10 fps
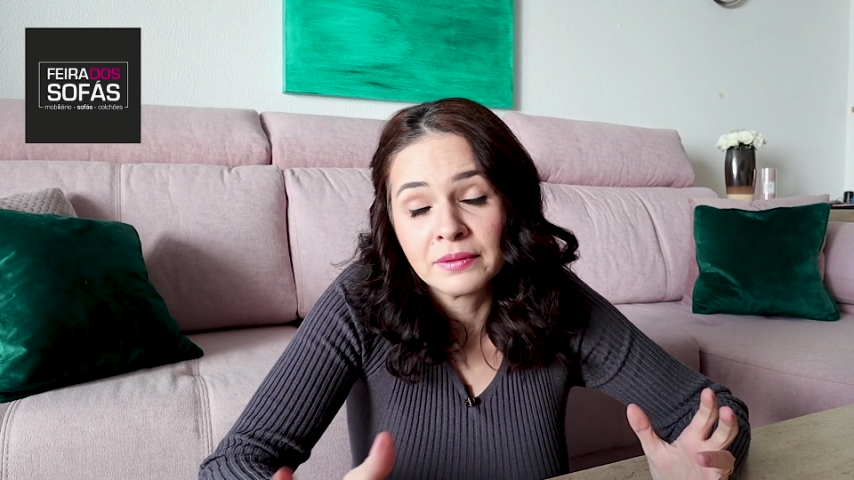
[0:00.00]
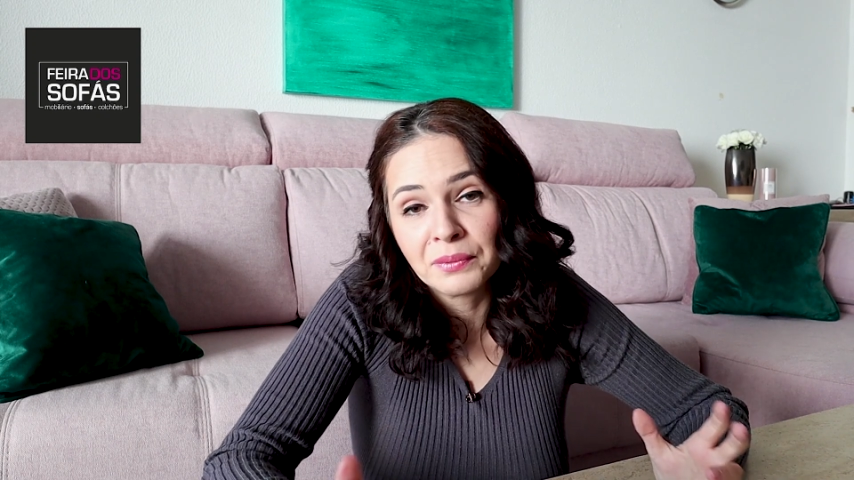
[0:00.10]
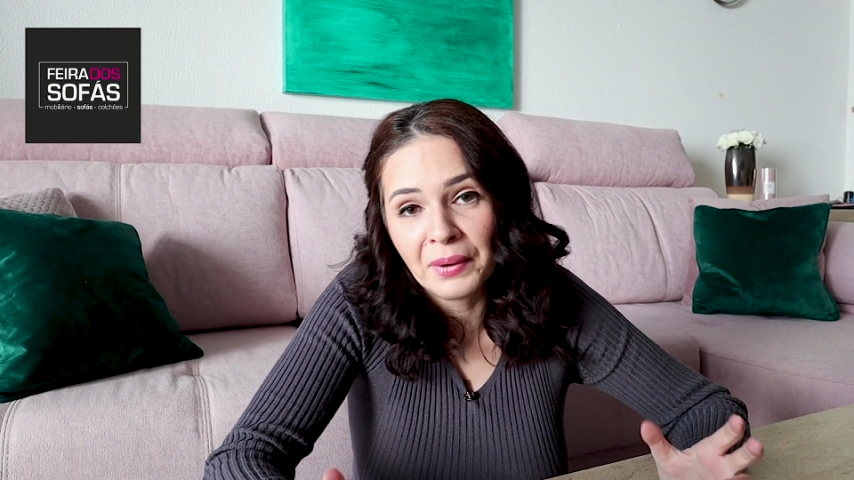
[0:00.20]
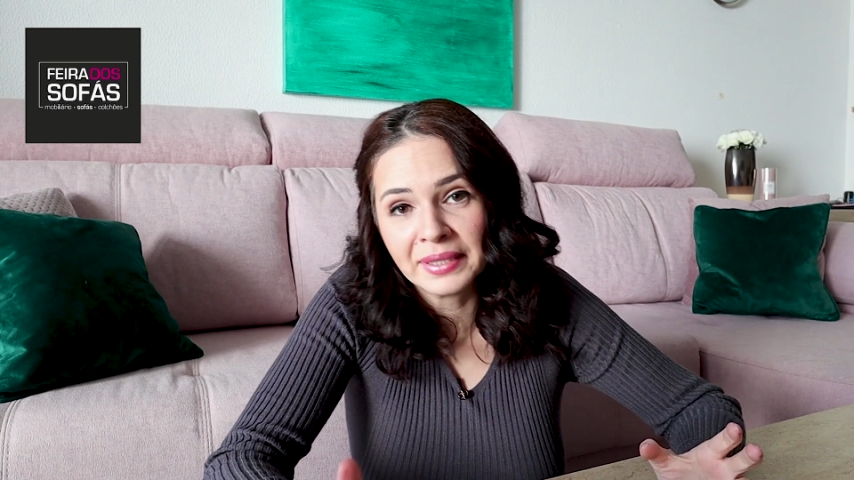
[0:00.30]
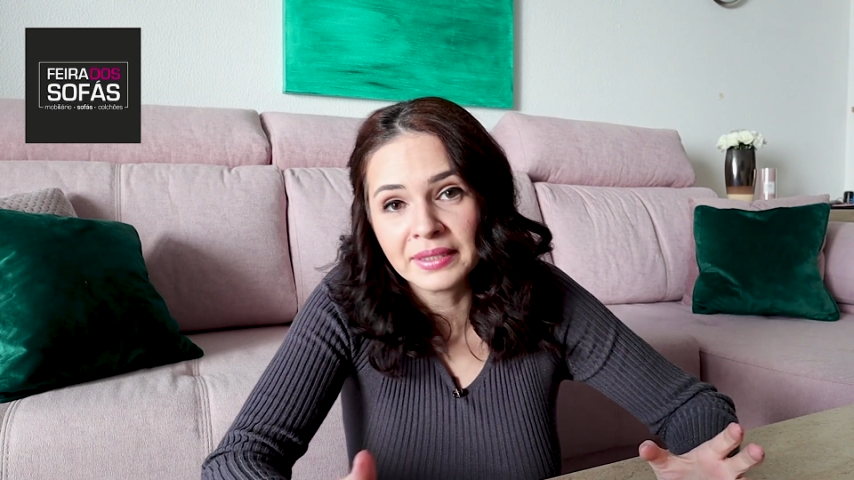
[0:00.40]

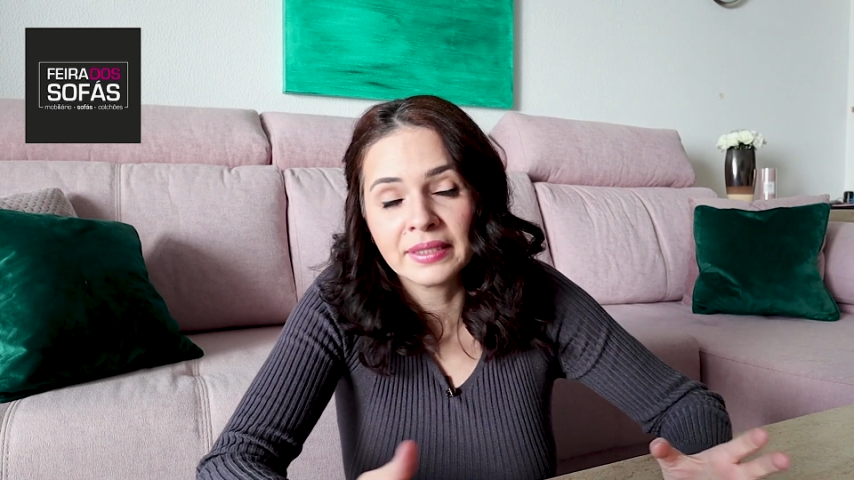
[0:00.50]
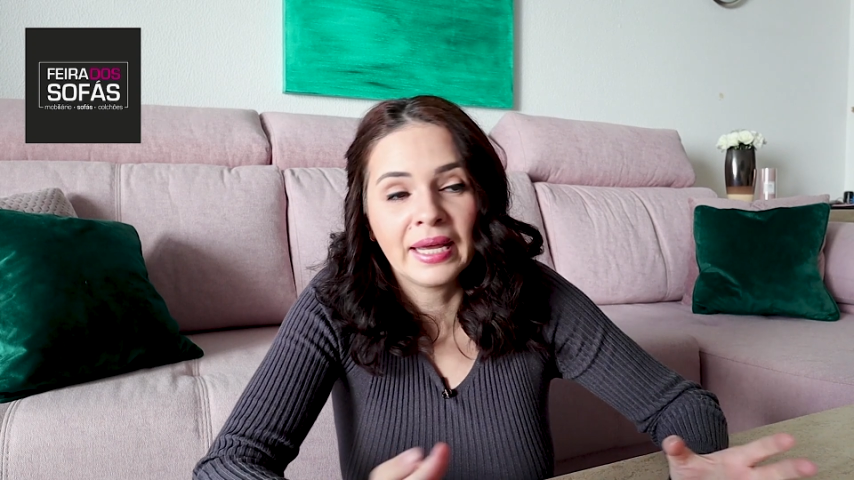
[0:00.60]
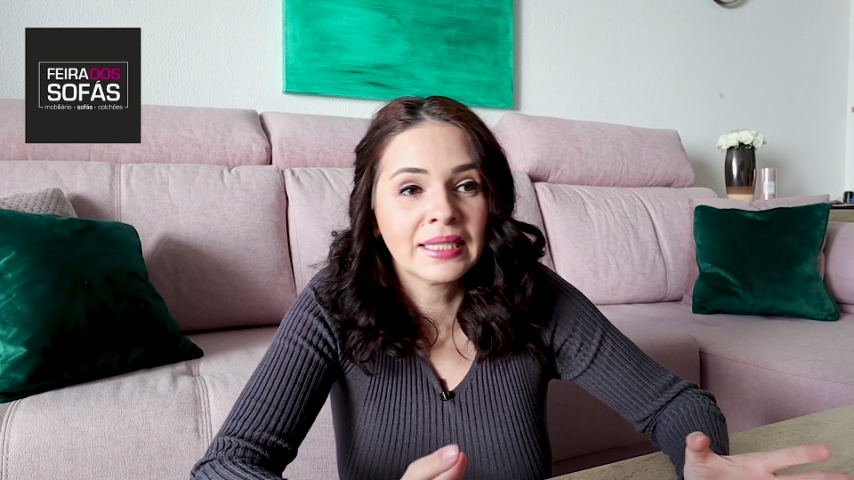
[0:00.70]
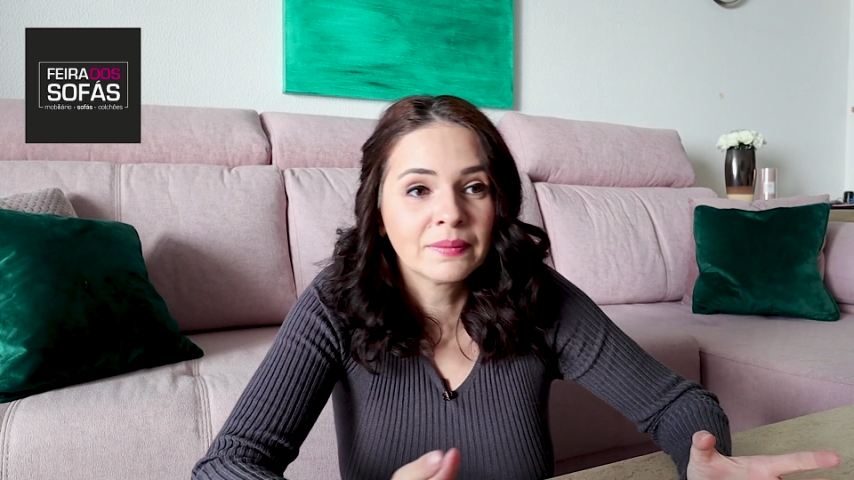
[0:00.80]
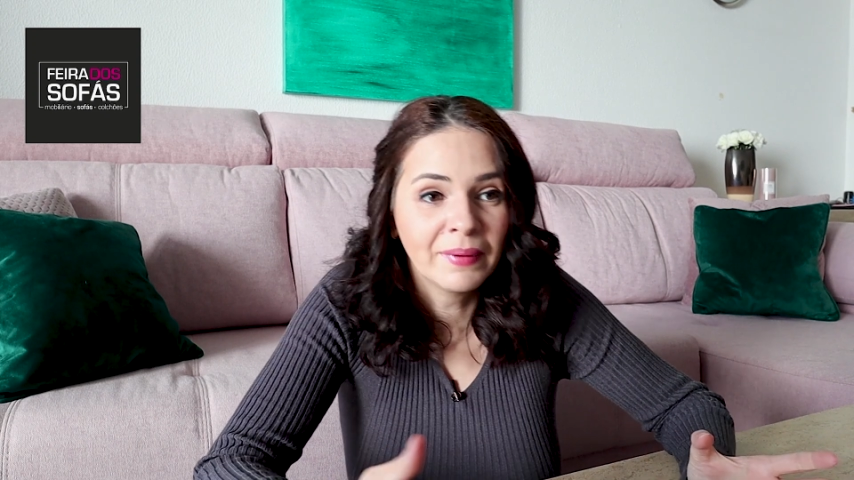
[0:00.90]
rather
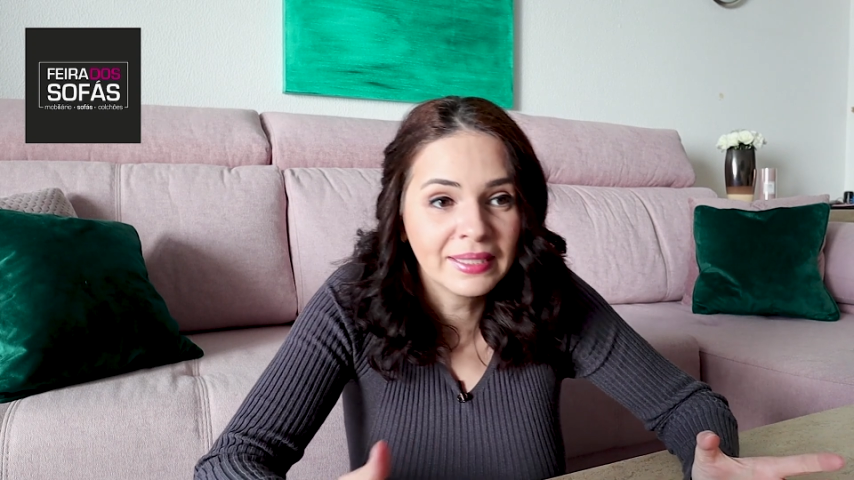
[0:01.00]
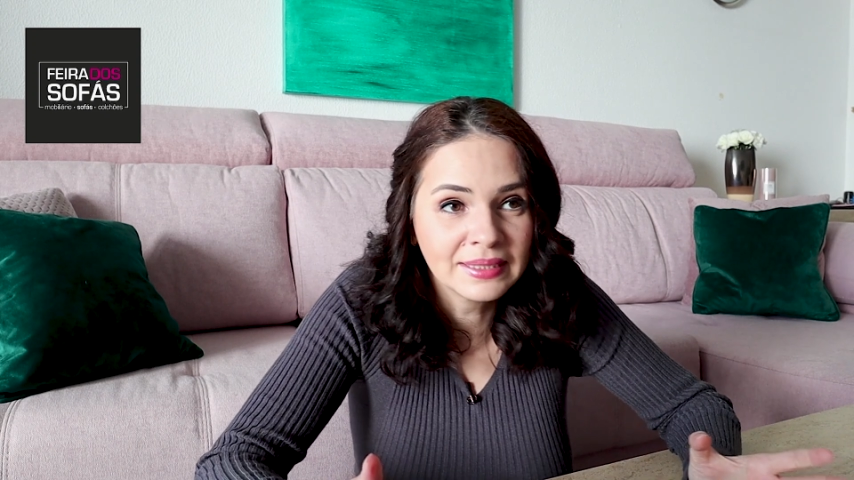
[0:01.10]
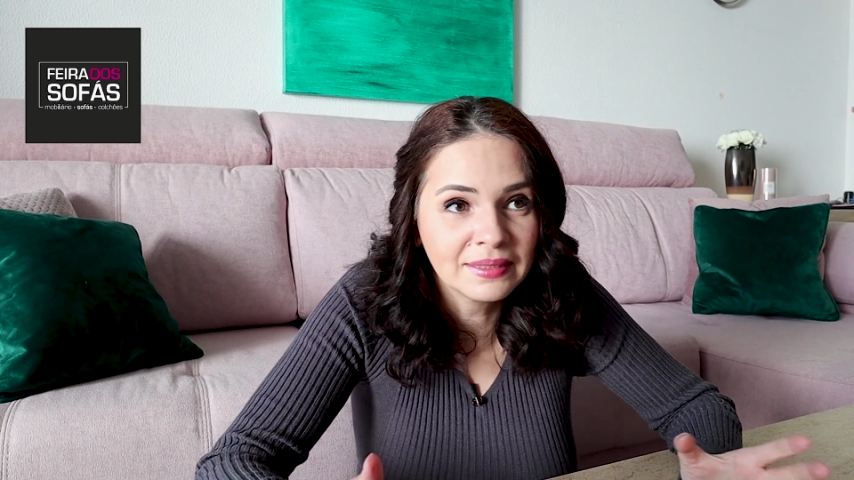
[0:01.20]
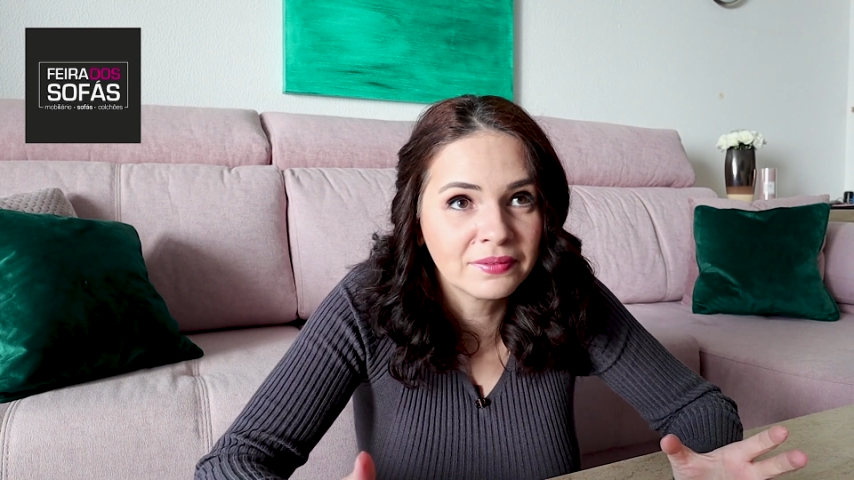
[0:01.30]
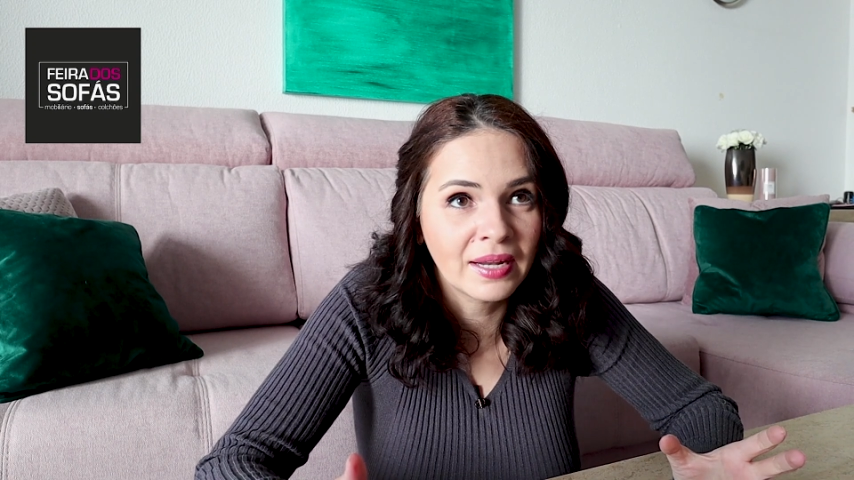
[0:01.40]

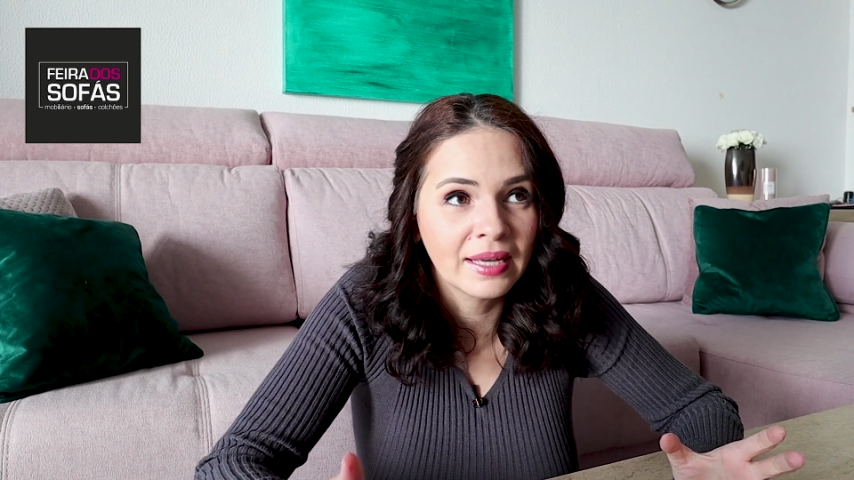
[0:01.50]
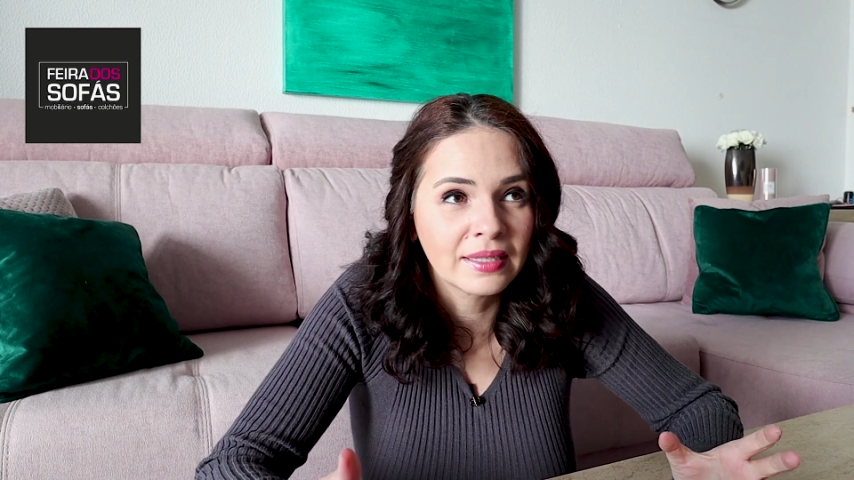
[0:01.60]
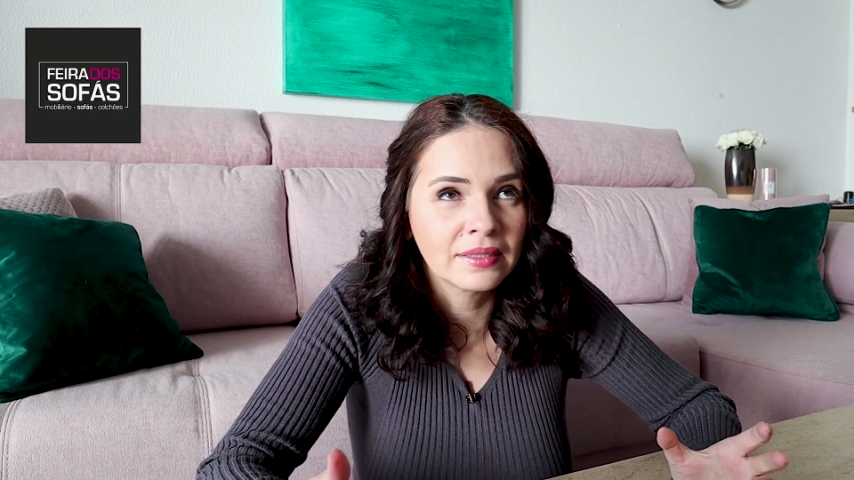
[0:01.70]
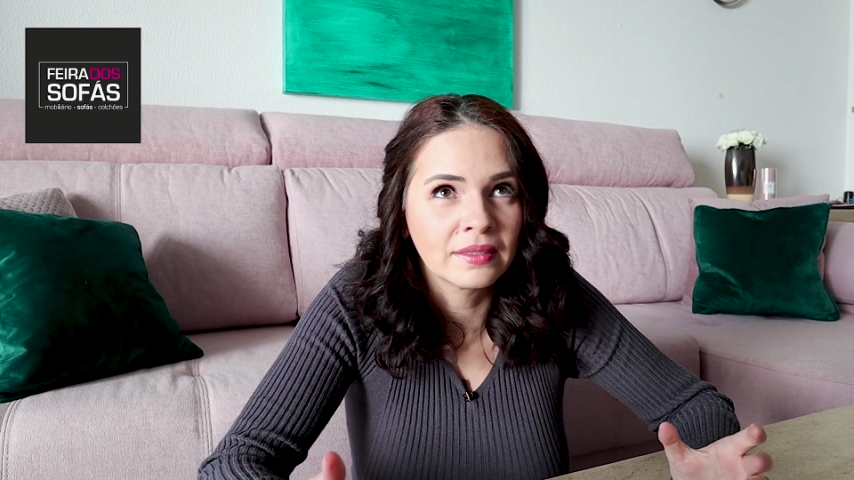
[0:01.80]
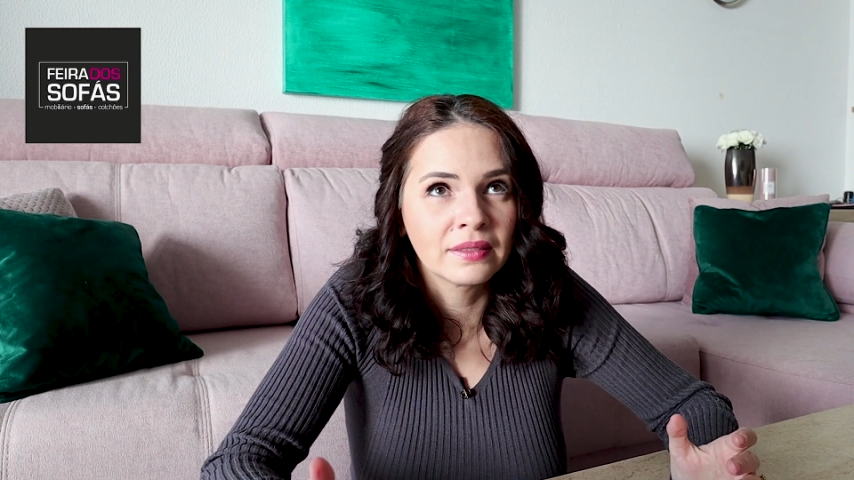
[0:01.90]
expensive, like